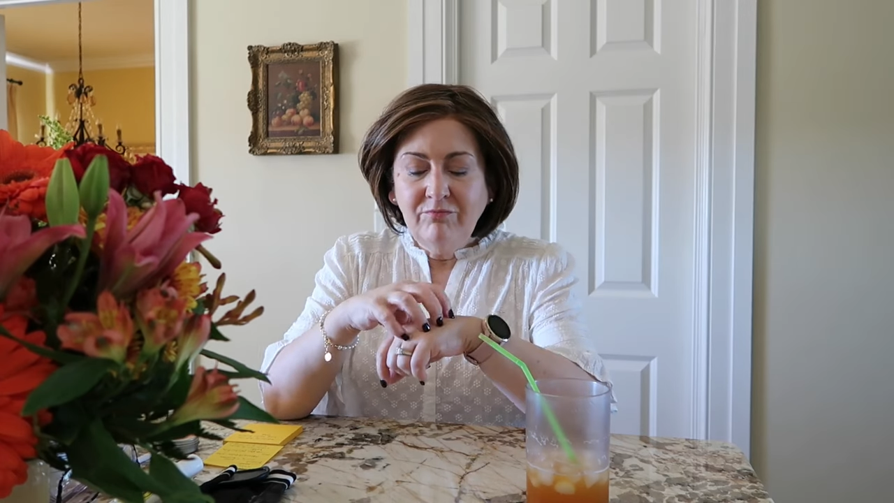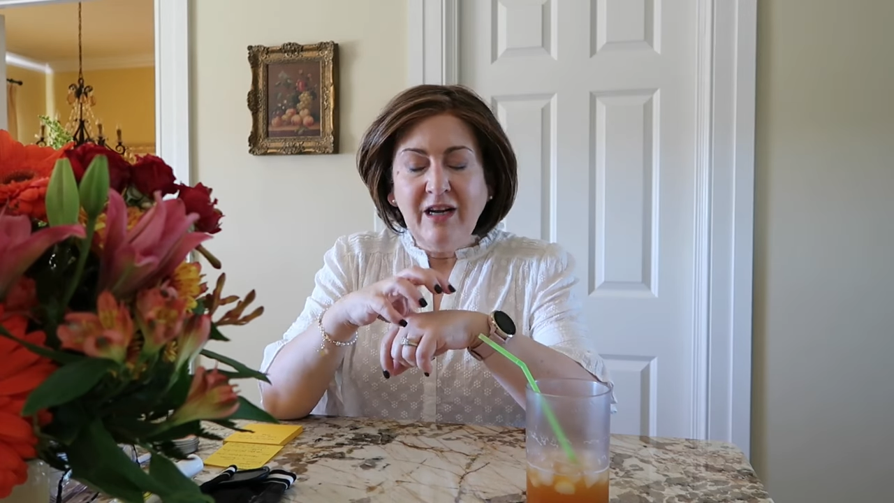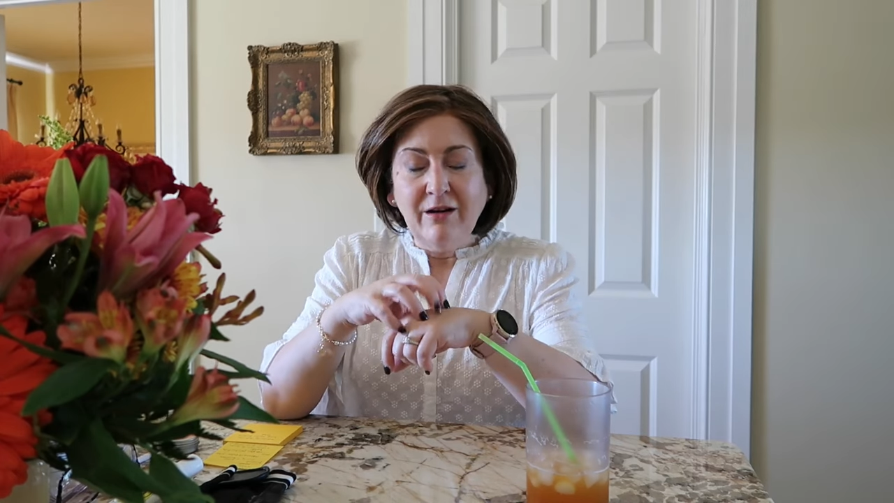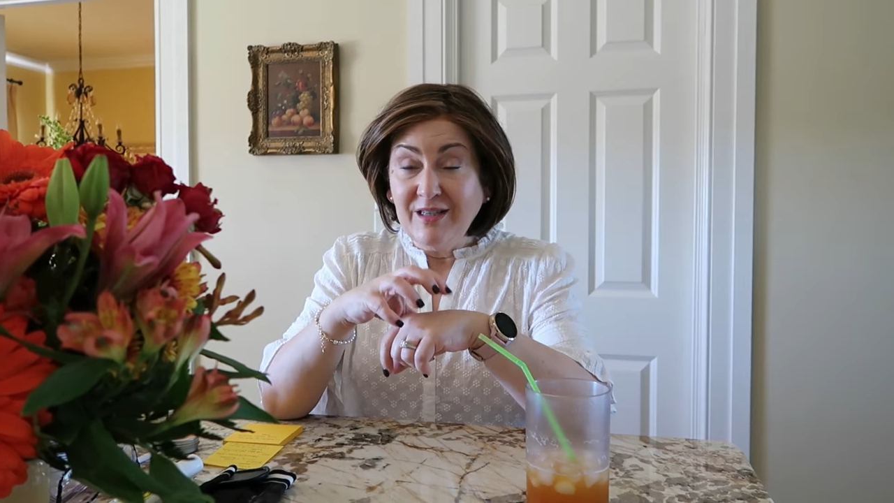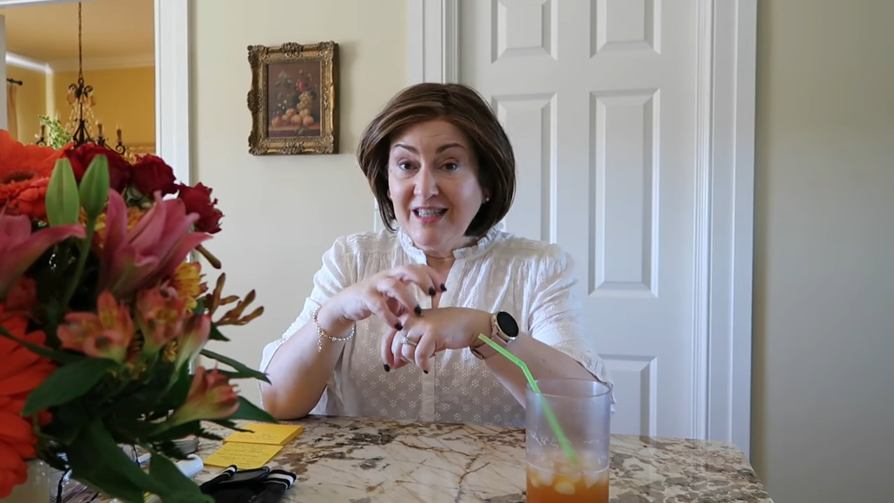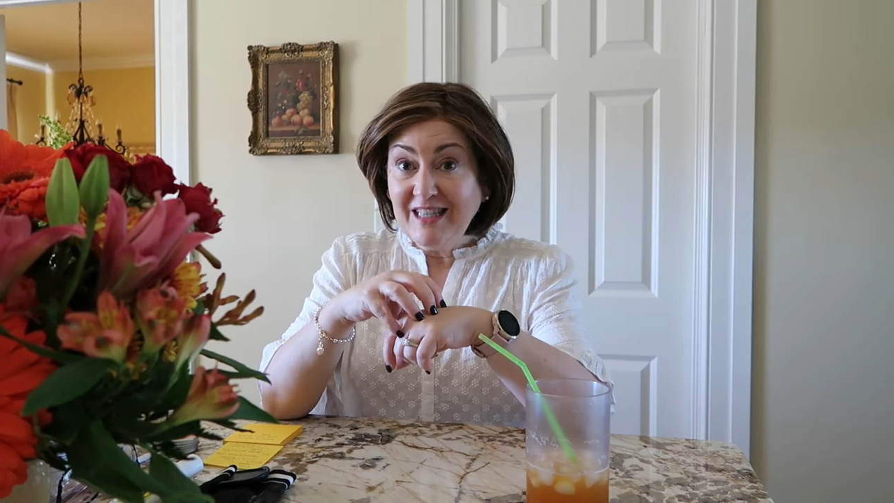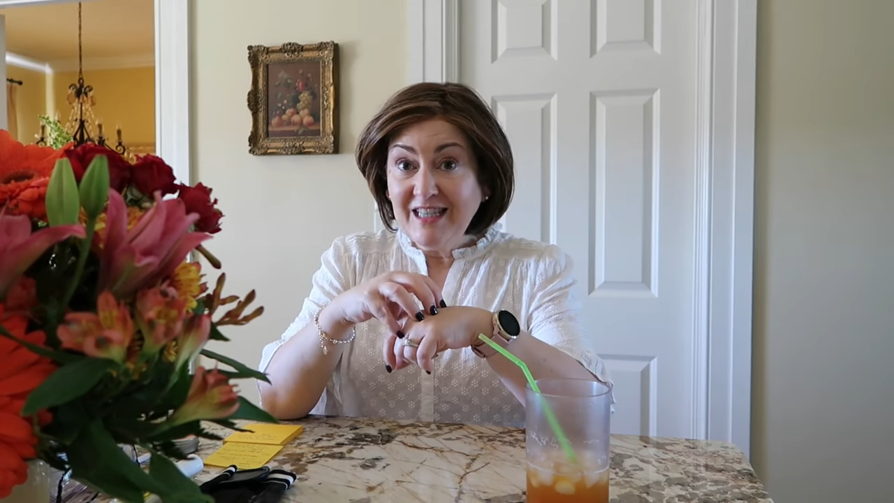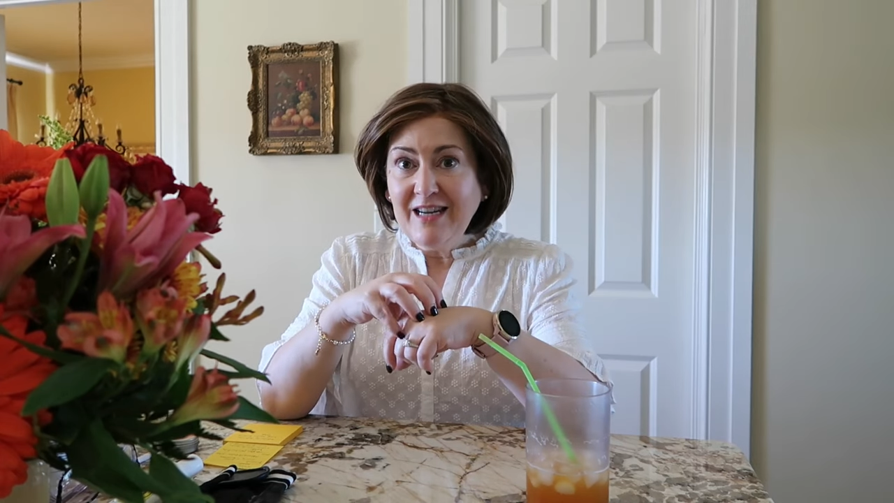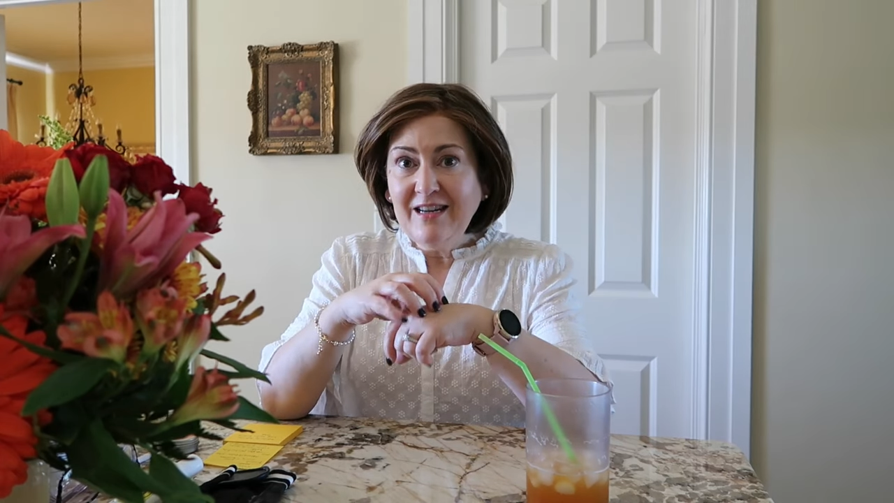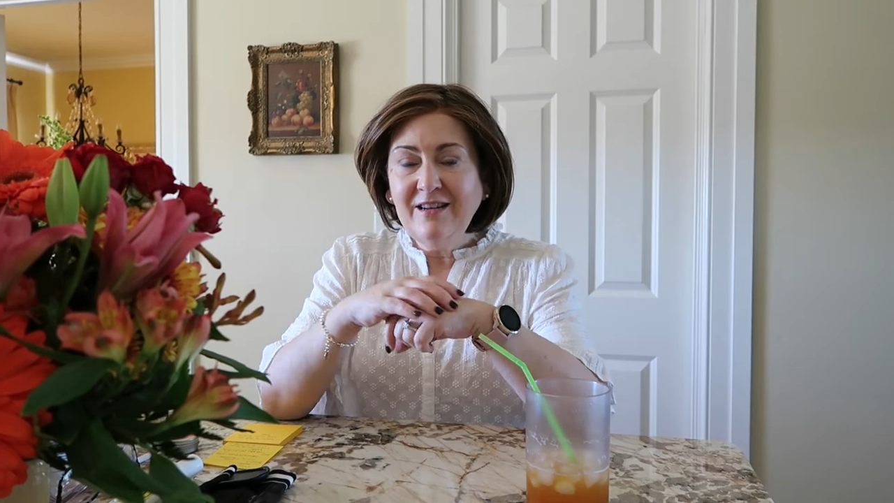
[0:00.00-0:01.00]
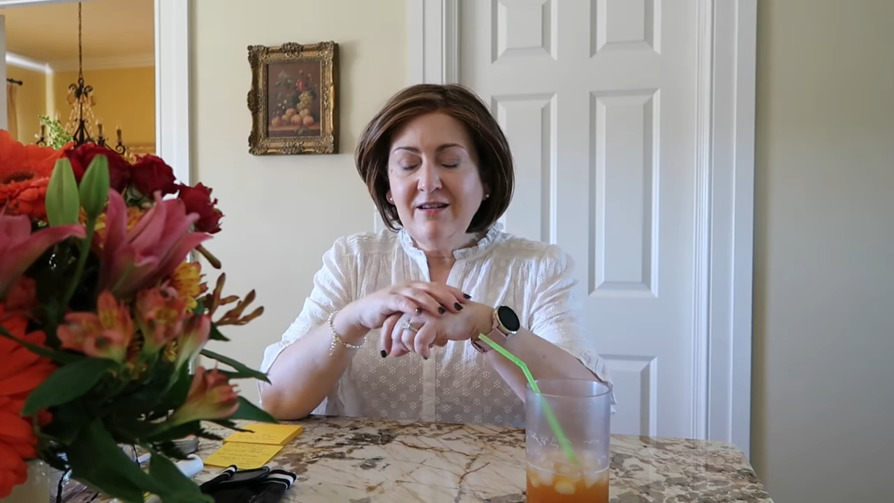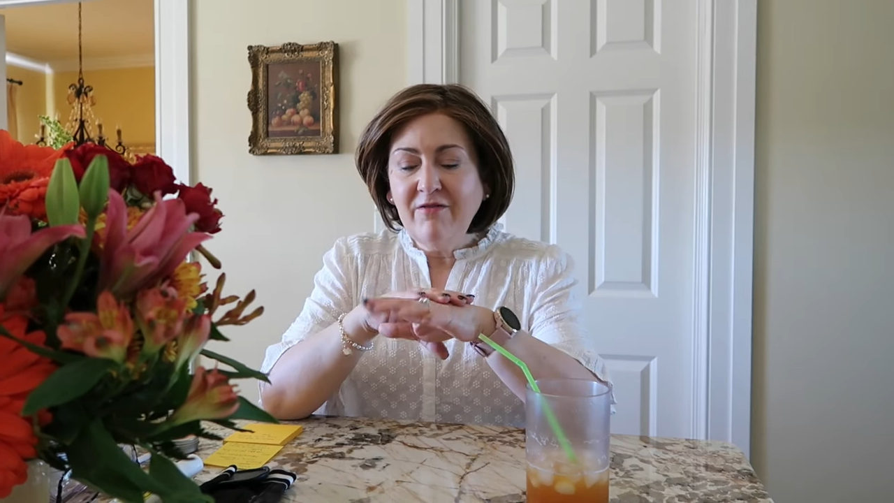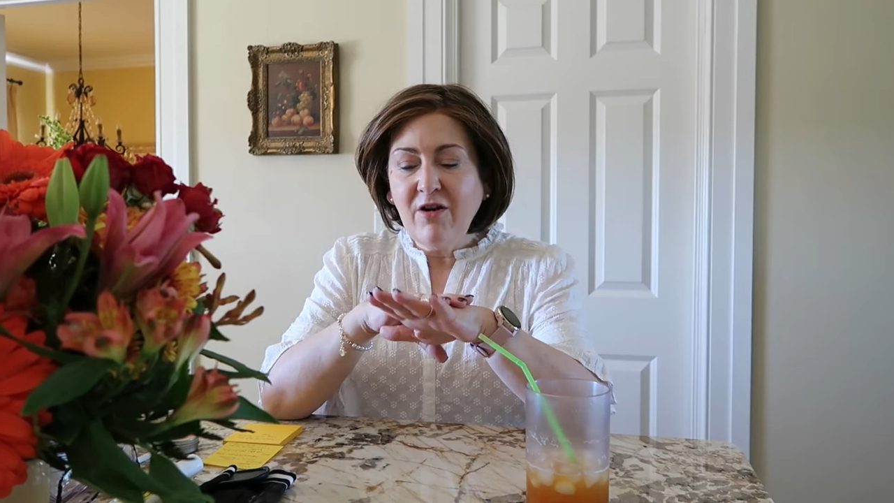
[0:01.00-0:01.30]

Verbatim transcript: you know, skin of